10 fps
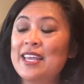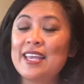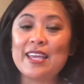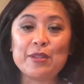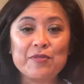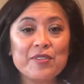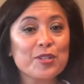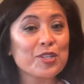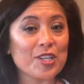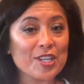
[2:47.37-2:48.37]
it
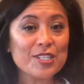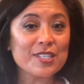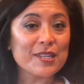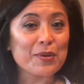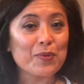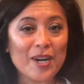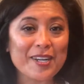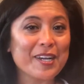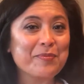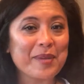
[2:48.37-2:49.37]
feel good to like
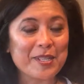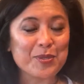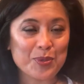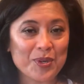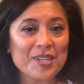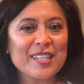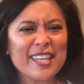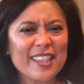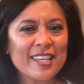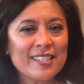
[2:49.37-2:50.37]
walk out my door?
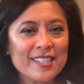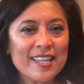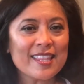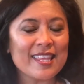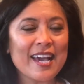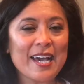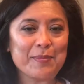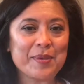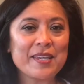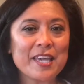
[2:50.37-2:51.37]
Like things like
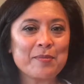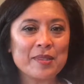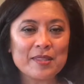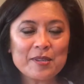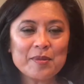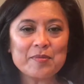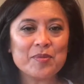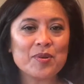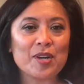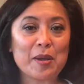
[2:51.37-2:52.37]
that became a little bit
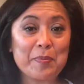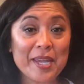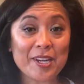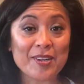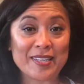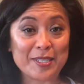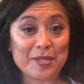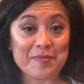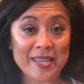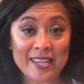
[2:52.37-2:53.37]
more apparent
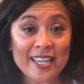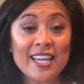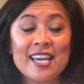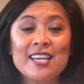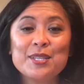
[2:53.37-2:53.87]
to me.